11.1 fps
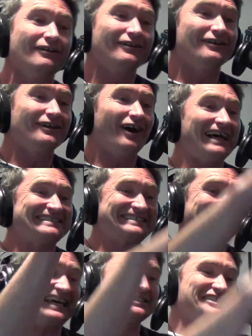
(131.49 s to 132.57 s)
No, I
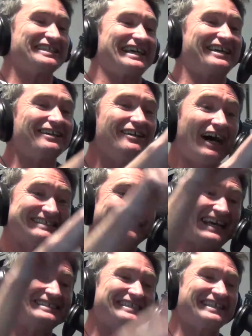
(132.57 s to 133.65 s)
said to the I
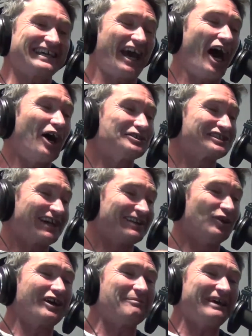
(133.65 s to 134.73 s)
said to the coach,
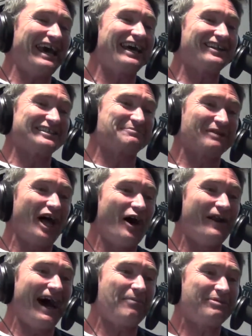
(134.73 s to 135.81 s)
look at my ankle, it's
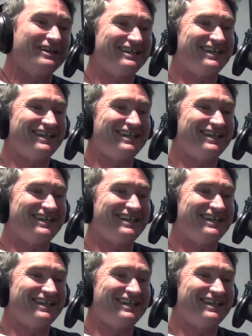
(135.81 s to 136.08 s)
blown up.